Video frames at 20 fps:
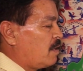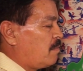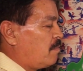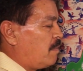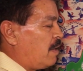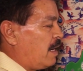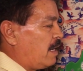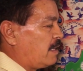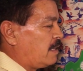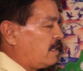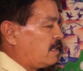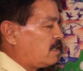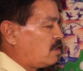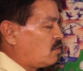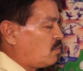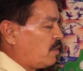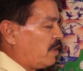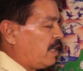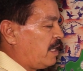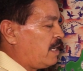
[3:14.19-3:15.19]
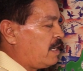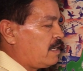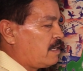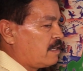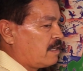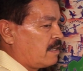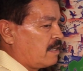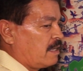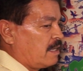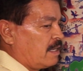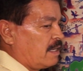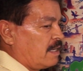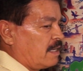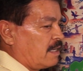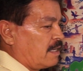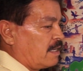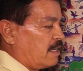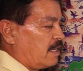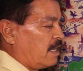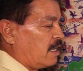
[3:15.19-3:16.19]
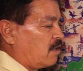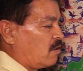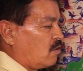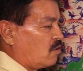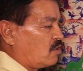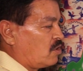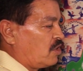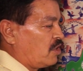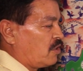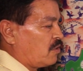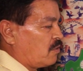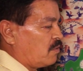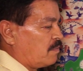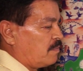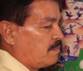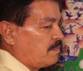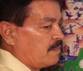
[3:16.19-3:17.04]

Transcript: minus 3 equals 0.